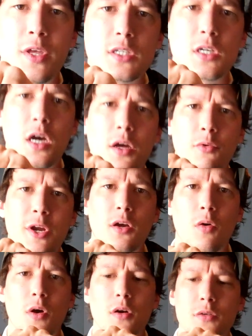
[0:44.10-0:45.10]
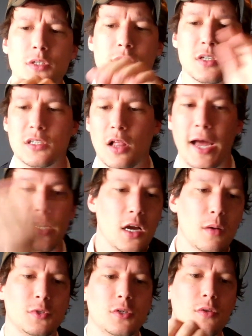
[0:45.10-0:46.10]
this gun recoils, the slide
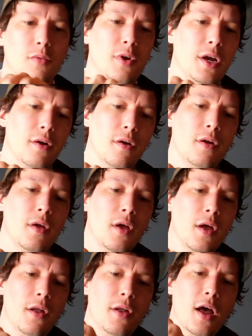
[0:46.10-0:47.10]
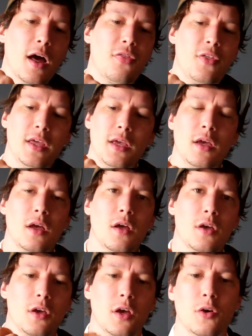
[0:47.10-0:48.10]
comes to the rear. Nothing
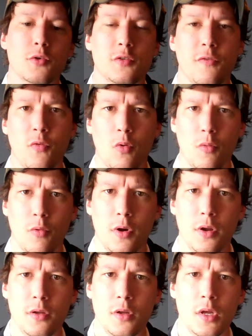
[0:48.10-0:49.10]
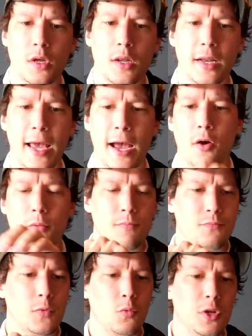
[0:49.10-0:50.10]
goes forward. Now,
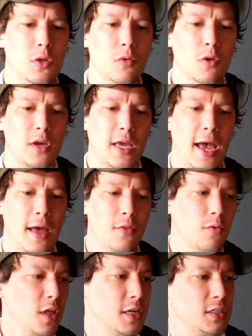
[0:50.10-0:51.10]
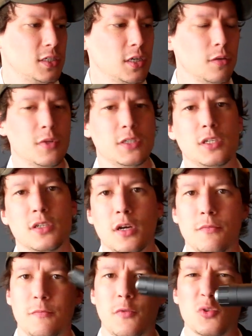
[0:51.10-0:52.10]
when you look at the relationship, this is a
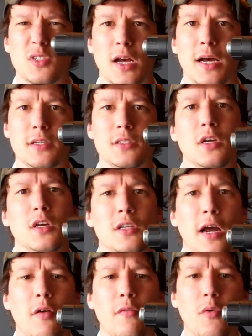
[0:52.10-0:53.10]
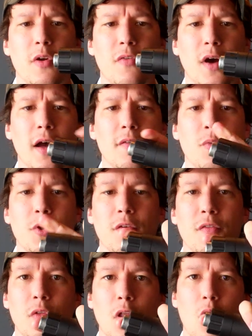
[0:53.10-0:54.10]
full-size TiRant45 with a
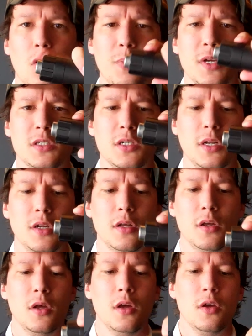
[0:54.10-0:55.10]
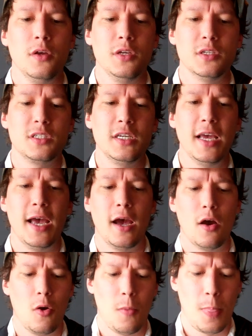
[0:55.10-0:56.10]
long piston. You see
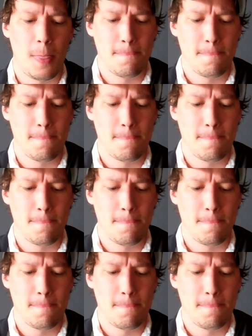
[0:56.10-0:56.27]
how